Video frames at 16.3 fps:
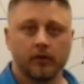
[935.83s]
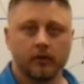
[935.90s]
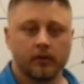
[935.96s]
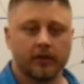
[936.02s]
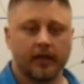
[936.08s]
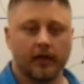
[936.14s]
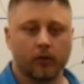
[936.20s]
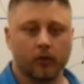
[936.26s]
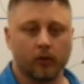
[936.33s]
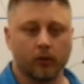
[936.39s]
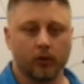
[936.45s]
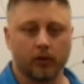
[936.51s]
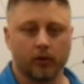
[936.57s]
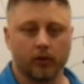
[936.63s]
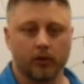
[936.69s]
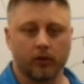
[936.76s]

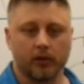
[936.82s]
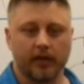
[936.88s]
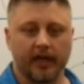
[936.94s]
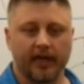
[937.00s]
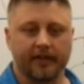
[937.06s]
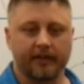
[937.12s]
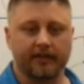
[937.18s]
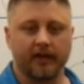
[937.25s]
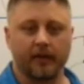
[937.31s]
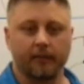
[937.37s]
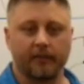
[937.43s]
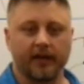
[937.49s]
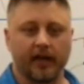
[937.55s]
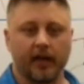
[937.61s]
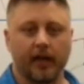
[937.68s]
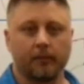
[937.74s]
Or at the same
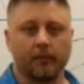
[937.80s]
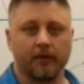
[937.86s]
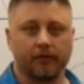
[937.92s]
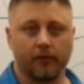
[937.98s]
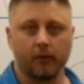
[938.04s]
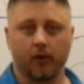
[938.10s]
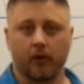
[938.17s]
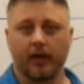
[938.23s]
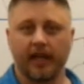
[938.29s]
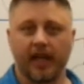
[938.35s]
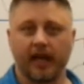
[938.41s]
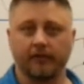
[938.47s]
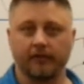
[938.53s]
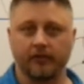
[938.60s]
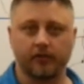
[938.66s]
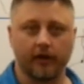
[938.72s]
time, if you already have a
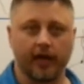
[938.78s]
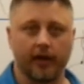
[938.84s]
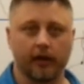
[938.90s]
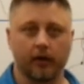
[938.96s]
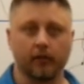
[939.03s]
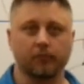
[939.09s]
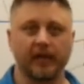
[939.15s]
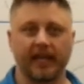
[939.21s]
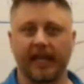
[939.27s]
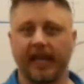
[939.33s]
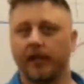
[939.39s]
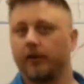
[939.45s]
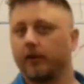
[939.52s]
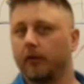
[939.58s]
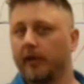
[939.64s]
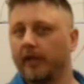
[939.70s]
trainer but can't do
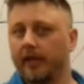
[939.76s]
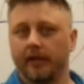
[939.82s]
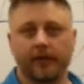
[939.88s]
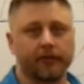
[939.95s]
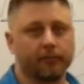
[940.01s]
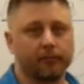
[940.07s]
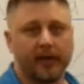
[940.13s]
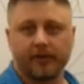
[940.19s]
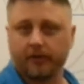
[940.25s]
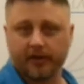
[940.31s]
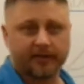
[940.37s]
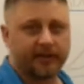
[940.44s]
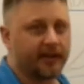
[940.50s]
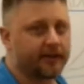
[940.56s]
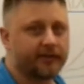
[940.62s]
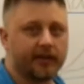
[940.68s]
any of this metric
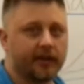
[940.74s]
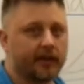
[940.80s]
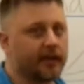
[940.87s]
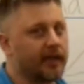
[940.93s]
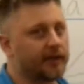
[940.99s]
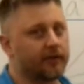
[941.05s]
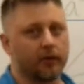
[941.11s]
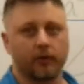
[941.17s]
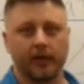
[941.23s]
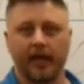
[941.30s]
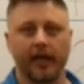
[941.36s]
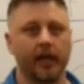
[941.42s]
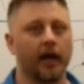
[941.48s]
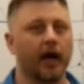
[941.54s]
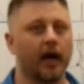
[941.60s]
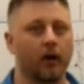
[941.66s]
testing, that's okay.
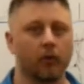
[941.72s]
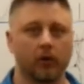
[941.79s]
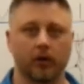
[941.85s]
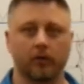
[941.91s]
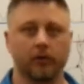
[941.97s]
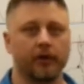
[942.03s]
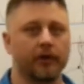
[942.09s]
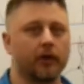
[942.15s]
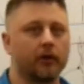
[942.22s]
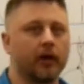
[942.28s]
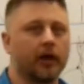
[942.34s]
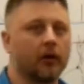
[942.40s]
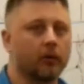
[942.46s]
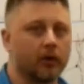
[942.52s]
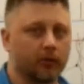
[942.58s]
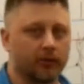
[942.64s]
I'll work with you, I'll work
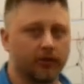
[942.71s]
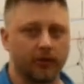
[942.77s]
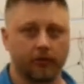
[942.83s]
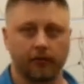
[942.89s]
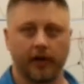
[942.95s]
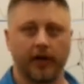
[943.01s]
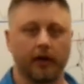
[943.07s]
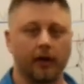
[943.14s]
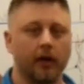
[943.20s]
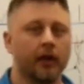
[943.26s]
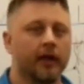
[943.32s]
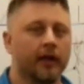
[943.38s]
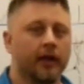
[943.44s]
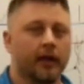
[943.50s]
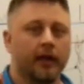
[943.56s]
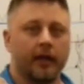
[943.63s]
with your trainer,
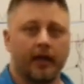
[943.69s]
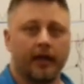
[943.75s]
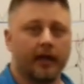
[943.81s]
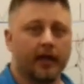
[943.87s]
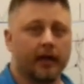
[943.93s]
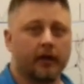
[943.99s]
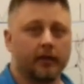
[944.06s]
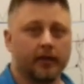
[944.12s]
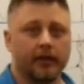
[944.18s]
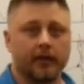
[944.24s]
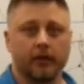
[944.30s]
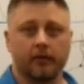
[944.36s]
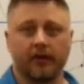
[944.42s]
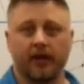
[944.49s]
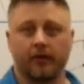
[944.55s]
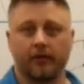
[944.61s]
and I'll
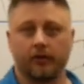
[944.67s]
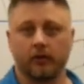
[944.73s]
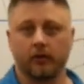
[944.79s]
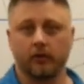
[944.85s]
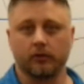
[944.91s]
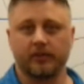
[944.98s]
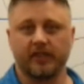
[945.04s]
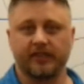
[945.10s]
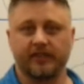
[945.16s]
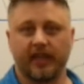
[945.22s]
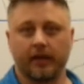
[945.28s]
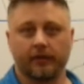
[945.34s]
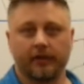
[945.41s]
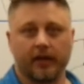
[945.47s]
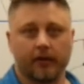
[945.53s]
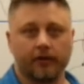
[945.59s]
toss you a little discount there
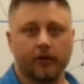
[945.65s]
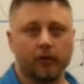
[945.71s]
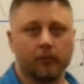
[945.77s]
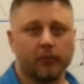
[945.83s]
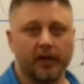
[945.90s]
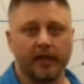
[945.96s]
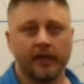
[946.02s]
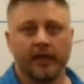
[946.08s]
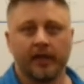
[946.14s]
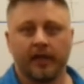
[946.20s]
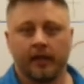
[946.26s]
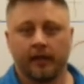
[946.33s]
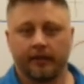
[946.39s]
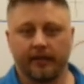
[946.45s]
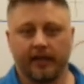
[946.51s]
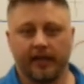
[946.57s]
too. But
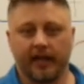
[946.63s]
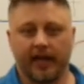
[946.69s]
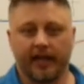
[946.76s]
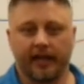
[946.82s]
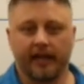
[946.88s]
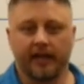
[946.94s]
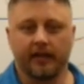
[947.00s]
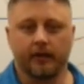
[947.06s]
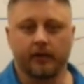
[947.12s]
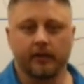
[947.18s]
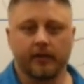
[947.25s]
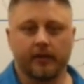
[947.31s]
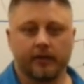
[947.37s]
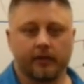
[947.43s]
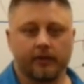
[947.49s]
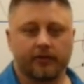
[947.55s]
the ideal
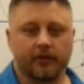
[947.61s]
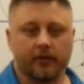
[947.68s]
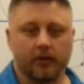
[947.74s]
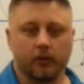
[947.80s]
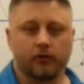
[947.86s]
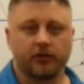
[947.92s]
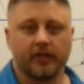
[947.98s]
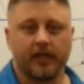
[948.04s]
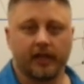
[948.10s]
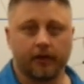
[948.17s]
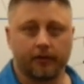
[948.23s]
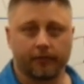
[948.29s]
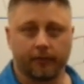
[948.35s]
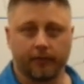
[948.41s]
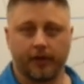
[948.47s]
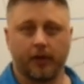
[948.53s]
solution here is for
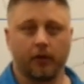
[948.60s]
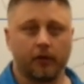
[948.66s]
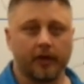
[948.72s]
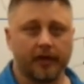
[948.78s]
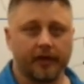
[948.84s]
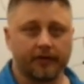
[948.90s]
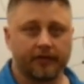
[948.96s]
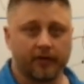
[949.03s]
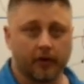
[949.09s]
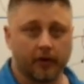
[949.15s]
you to start